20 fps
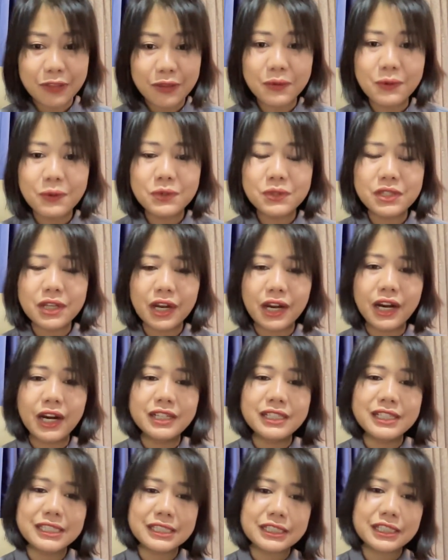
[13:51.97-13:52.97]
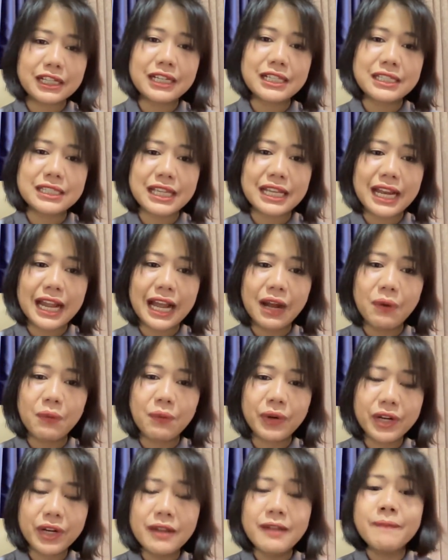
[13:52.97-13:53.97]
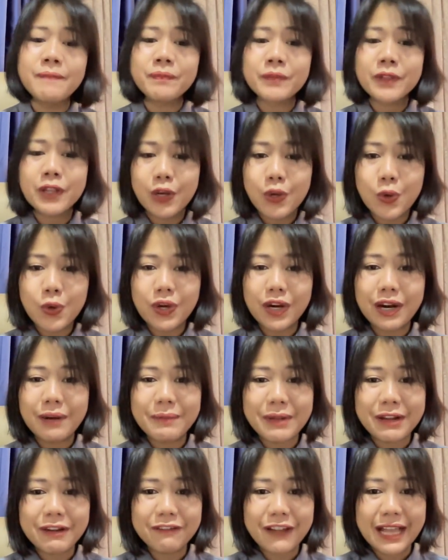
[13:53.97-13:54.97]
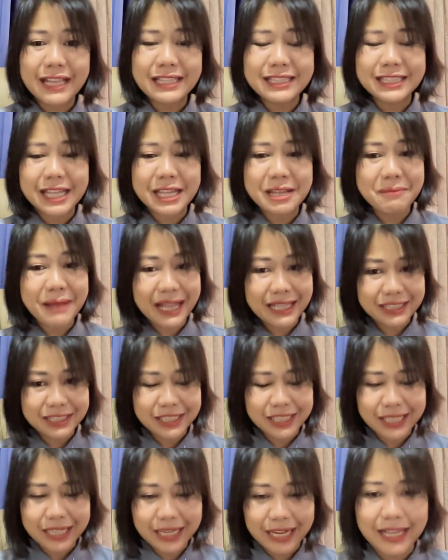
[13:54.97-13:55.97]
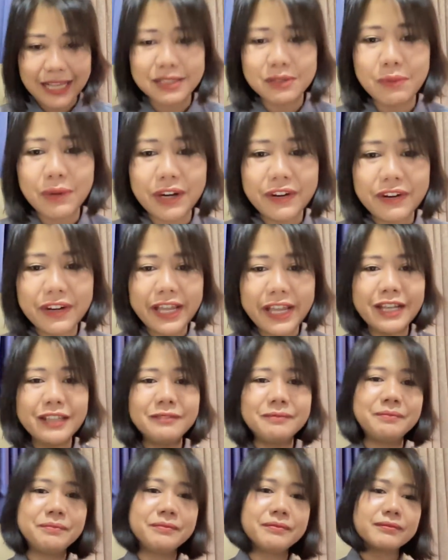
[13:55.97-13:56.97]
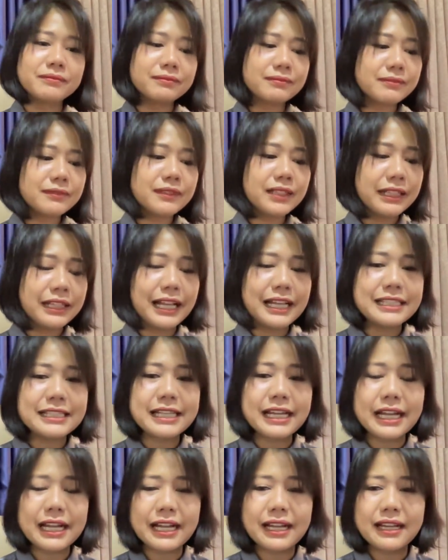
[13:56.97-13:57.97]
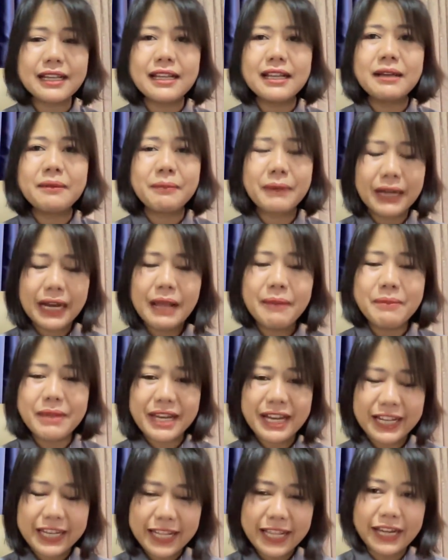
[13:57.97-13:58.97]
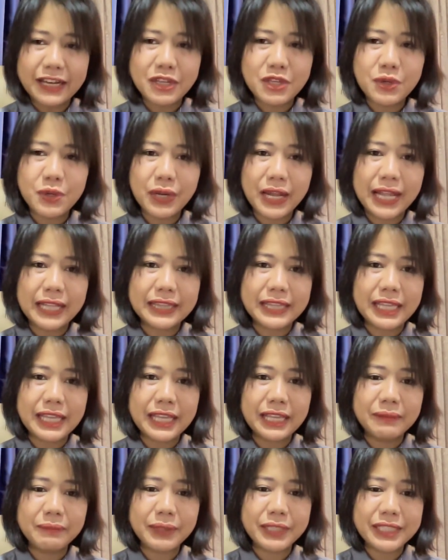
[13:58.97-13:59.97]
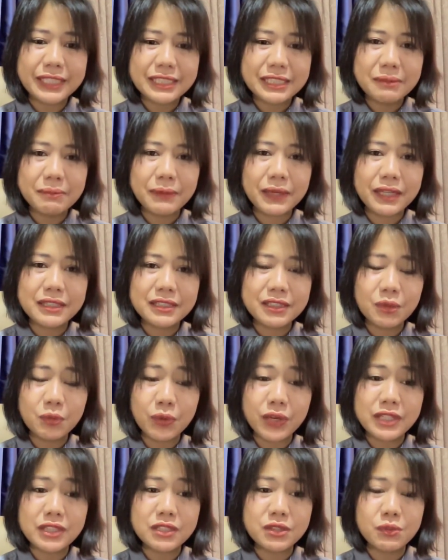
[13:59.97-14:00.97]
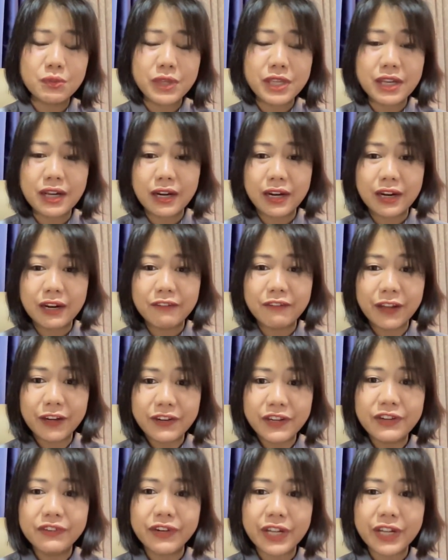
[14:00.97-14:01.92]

Those are discussed in our Low Carb and Fasting Masterclass, wherein nasa marami na din yung ating participants, the ones we are very